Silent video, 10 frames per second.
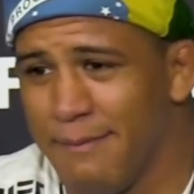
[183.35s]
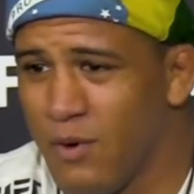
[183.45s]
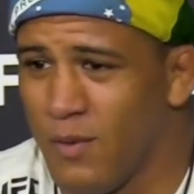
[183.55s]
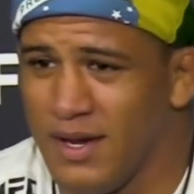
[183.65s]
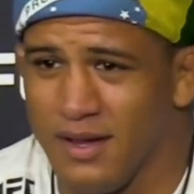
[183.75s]

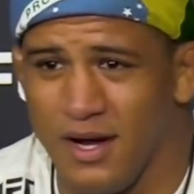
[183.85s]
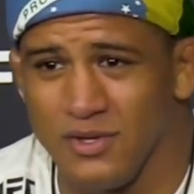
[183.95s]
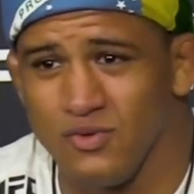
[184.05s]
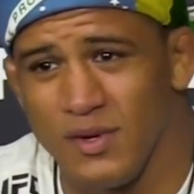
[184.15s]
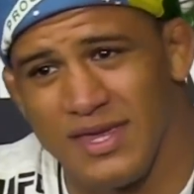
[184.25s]
but when i
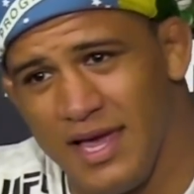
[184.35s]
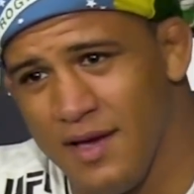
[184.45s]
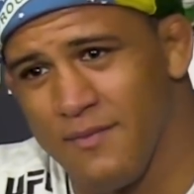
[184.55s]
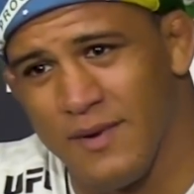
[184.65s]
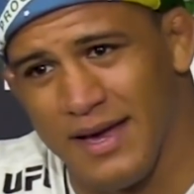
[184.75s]
got to a
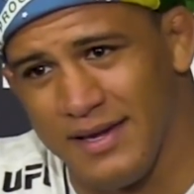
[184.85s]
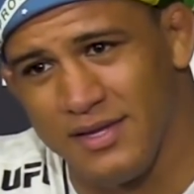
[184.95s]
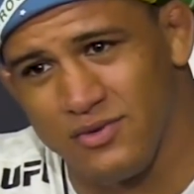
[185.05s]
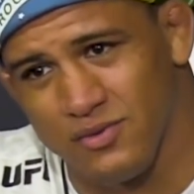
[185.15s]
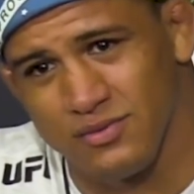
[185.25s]
camp i
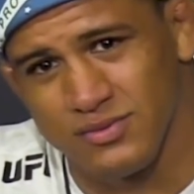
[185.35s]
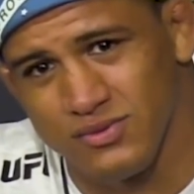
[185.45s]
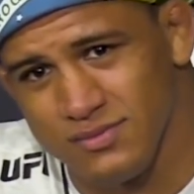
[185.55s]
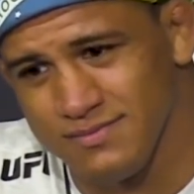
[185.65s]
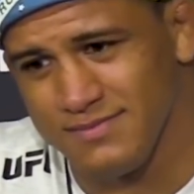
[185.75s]
need to,
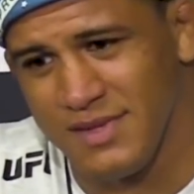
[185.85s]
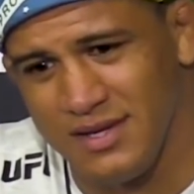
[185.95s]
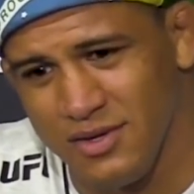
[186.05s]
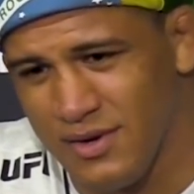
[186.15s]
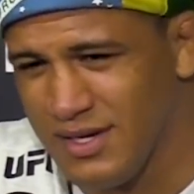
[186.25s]
to
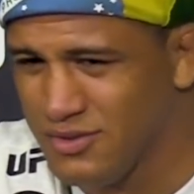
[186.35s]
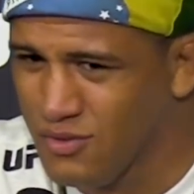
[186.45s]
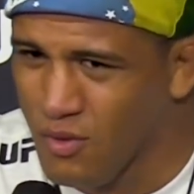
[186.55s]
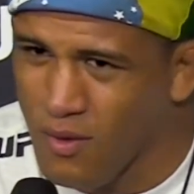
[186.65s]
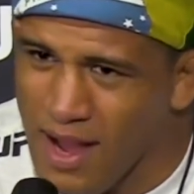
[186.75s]
you know, I need to
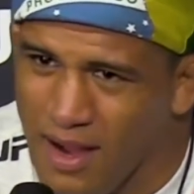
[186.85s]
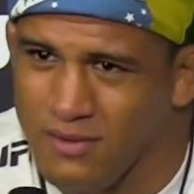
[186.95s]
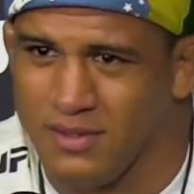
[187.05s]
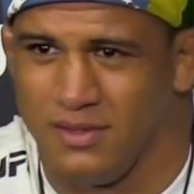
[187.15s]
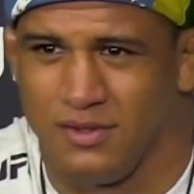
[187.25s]
go
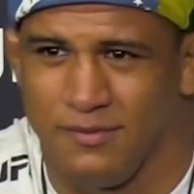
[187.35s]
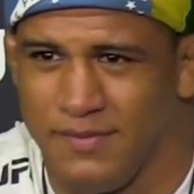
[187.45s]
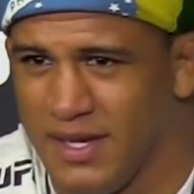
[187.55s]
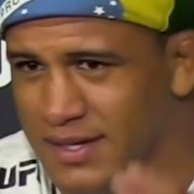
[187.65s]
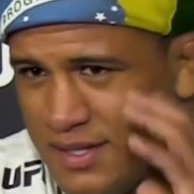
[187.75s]
out a little
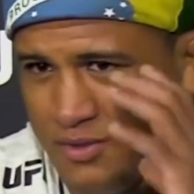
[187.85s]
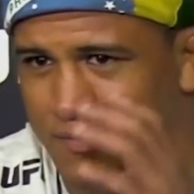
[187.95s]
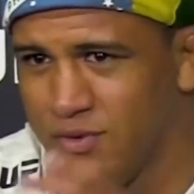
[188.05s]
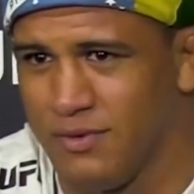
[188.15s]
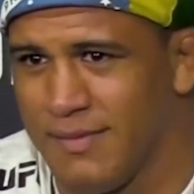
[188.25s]
bit. I need to
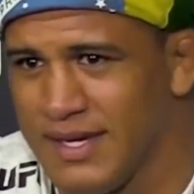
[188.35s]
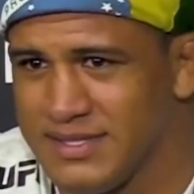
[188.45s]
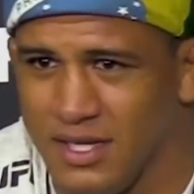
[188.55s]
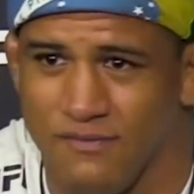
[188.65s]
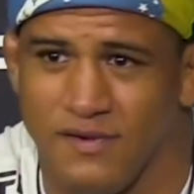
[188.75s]
be with
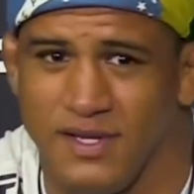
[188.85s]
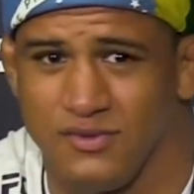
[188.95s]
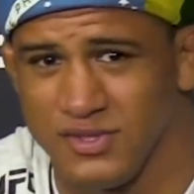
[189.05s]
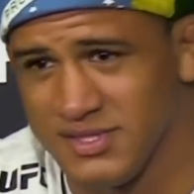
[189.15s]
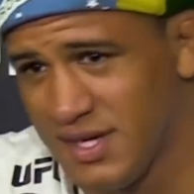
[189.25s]
myself. I need
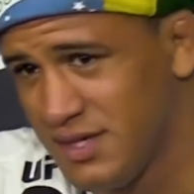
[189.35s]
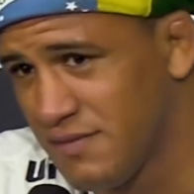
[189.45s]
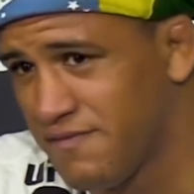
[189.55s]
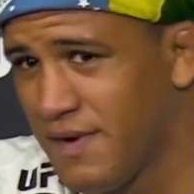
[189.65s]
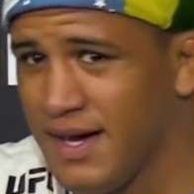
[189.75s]
to study
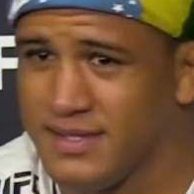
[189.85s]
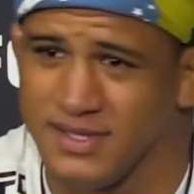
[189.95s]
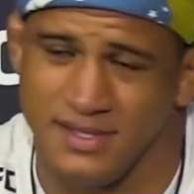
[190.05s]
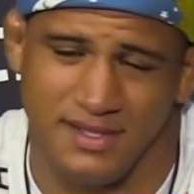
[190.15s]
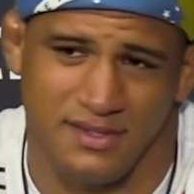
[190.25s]
the fights.
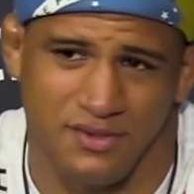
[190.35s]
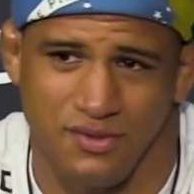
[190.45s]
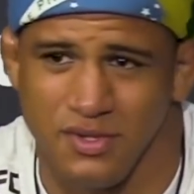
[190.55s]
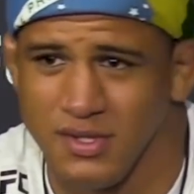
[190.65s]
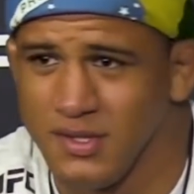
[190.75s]
I need
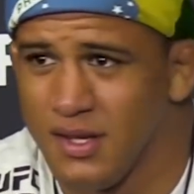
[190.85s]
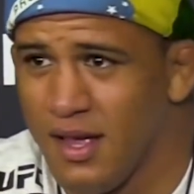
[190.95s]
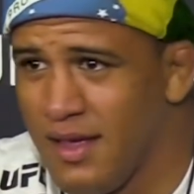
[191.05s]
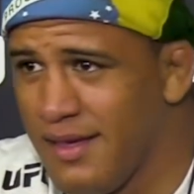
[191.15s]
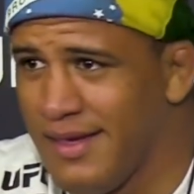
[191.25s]
to,
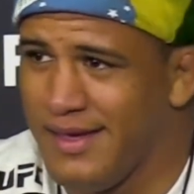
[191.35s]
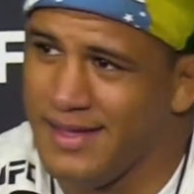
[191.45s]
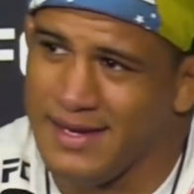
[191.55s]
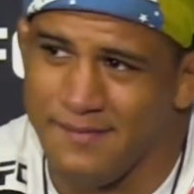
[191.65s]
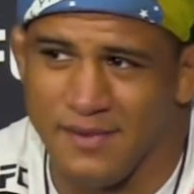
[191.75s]

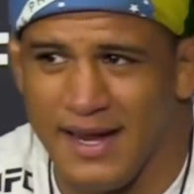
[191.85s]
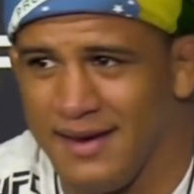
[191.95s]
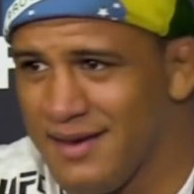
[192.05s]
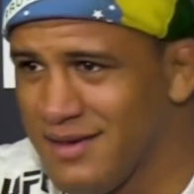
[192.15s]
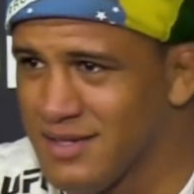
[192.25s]
and I'm
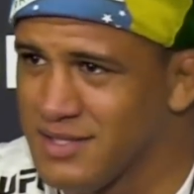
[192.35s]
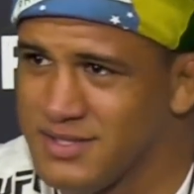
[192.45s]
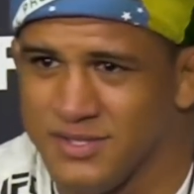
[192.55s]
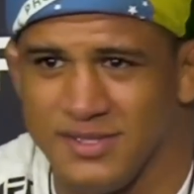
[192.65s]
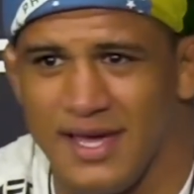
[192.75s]
kind of
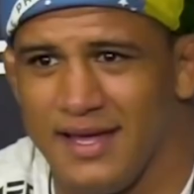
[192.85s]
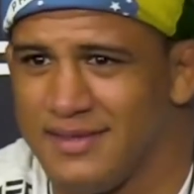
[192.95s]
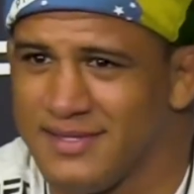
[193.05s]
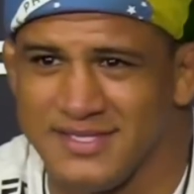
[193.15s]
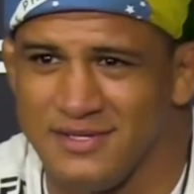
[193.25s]
nerdy on
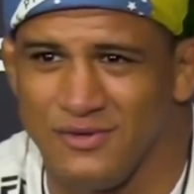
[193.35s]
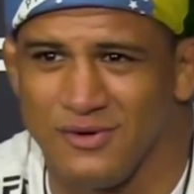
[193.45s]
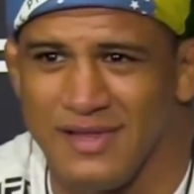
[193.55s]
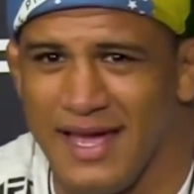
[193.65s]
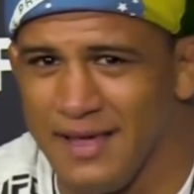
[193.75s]
that. Doesn't
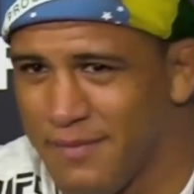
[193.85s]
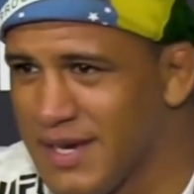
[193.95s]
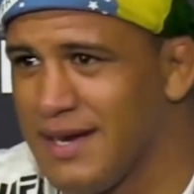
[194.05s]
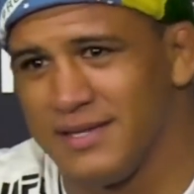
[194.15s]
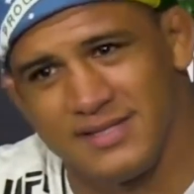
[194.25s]
look like,
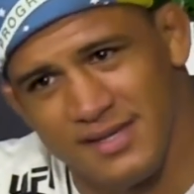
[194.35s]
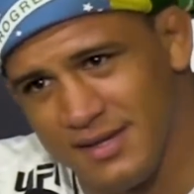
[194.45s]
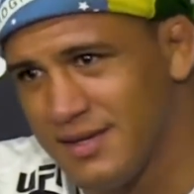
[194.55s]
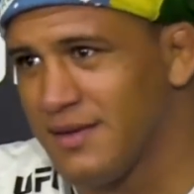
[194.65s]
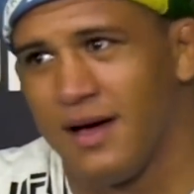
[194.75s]
but I
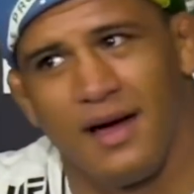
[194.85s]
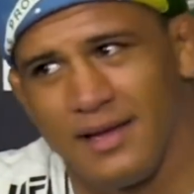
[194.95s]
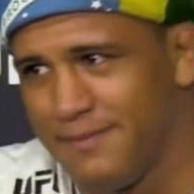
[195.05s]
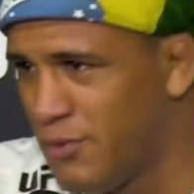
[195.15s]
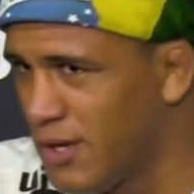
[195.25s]
study a lot. I
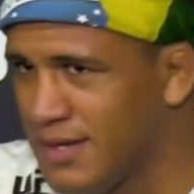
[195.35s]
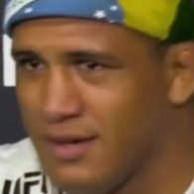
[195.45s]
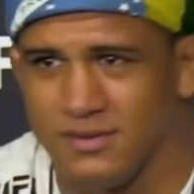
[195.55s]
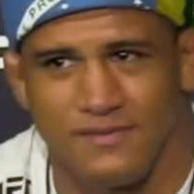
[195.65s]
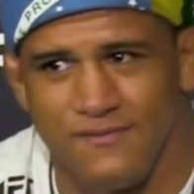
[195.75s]
break
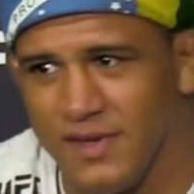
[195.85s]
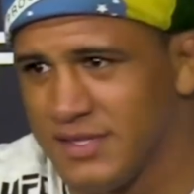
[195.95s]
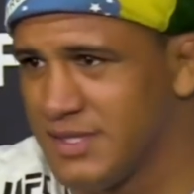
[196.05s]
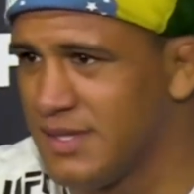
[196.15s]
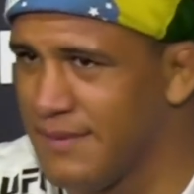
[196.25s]
down the
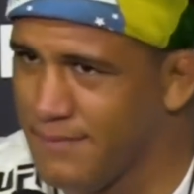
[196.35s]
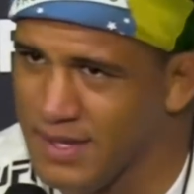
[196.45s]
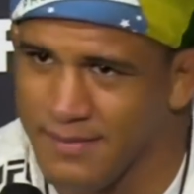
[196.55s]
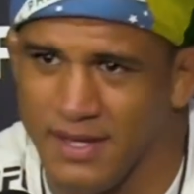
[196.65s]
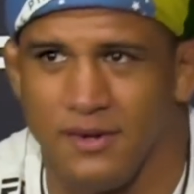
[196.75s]
things and I
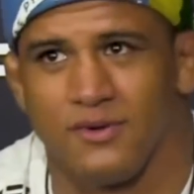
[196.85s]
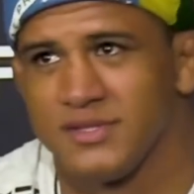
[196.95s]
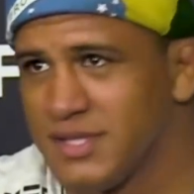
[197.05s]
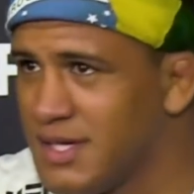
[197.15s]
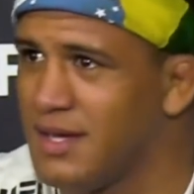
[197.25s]
make my
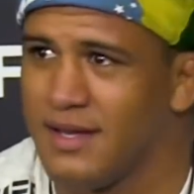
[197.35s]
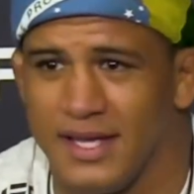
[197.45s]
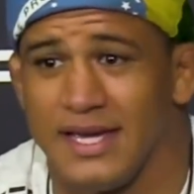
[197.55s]
notes. And, I, uh,